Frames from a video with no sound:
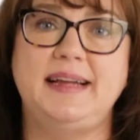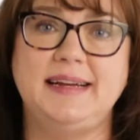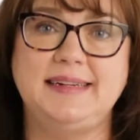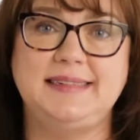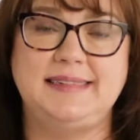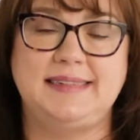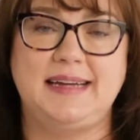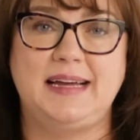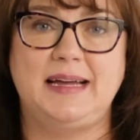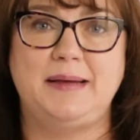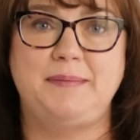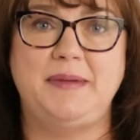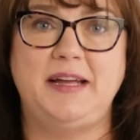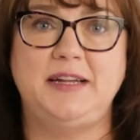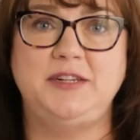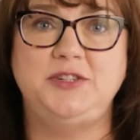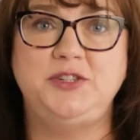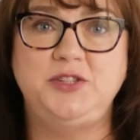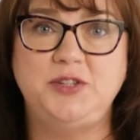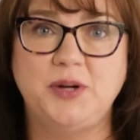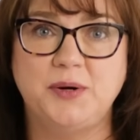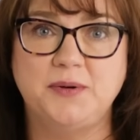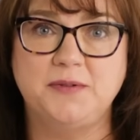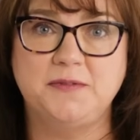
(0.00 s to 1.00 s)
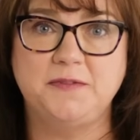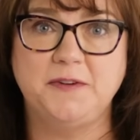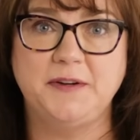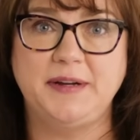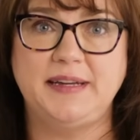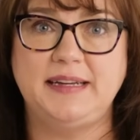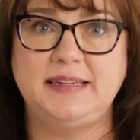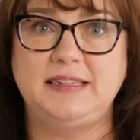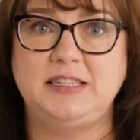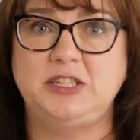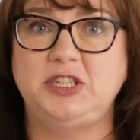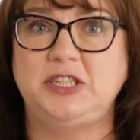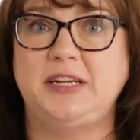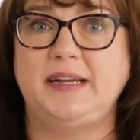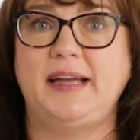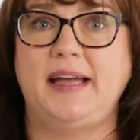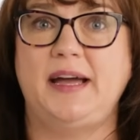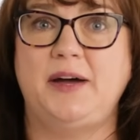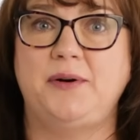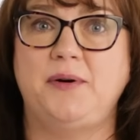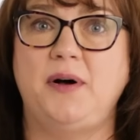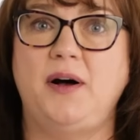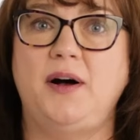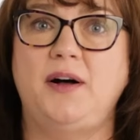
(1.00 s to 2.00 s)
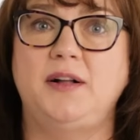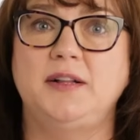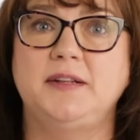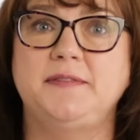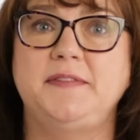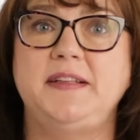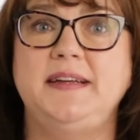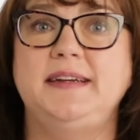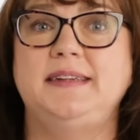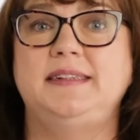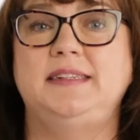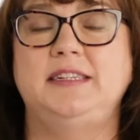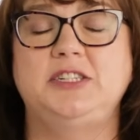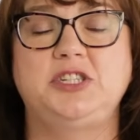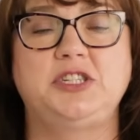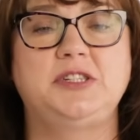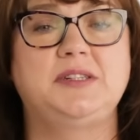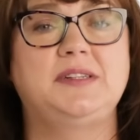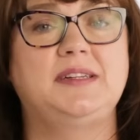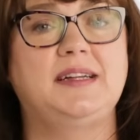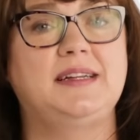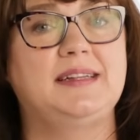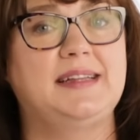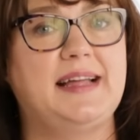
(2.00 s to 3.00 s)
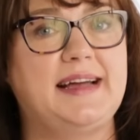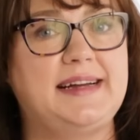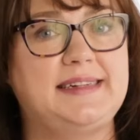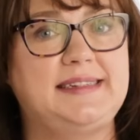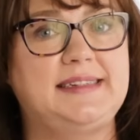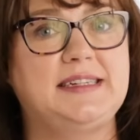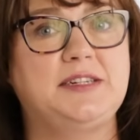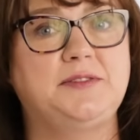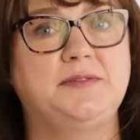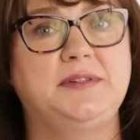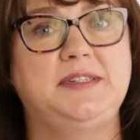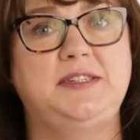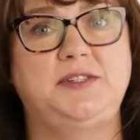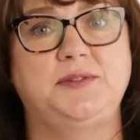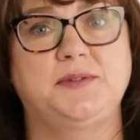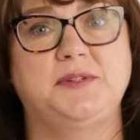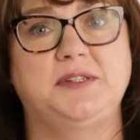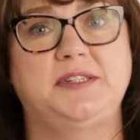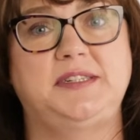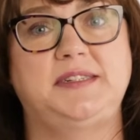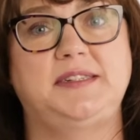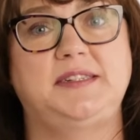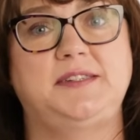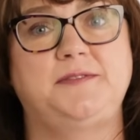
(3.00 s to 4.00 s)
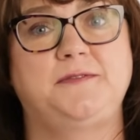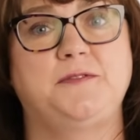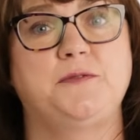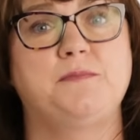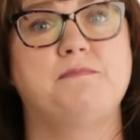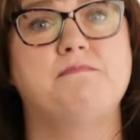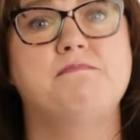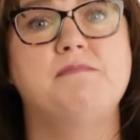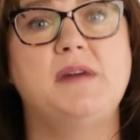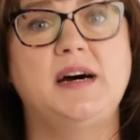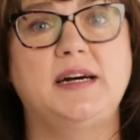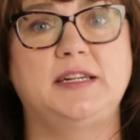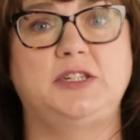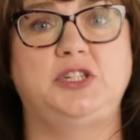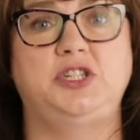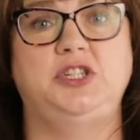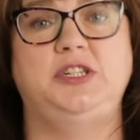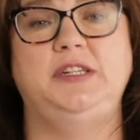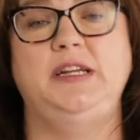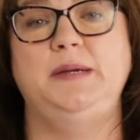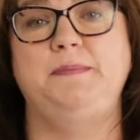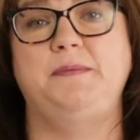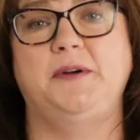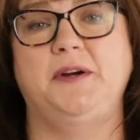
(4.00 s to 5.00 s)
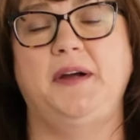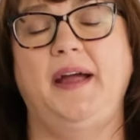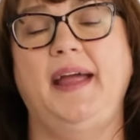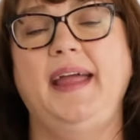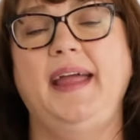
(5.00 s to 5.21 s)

next time, and don't forget to check out all of the additional Elastic resources for much deeper